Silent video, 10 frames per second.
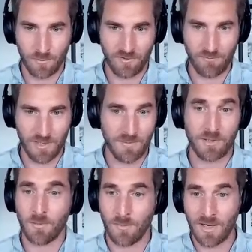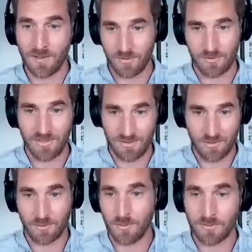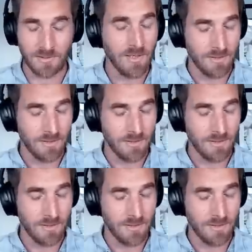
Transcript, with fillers: with my backup are not, is not yours.